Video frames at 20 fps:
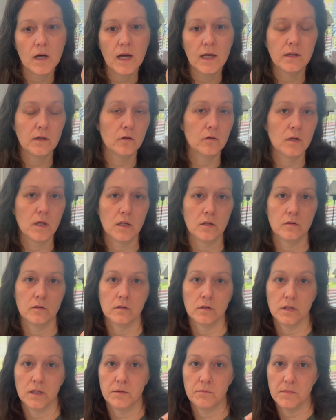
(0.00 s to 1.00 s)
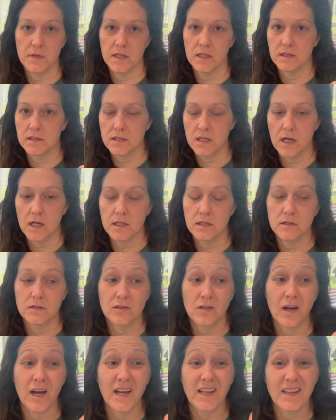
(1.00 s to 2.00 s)
I know that'll give me a ton.
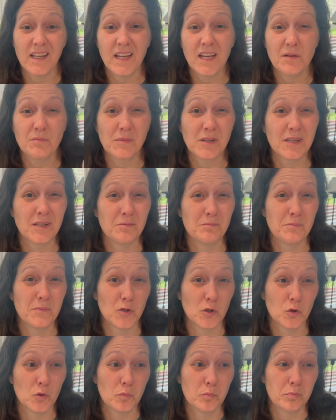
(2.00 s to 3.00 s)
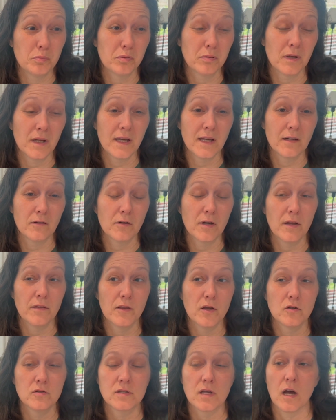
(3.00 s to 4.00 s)
So I think I'm going to meal plan around those.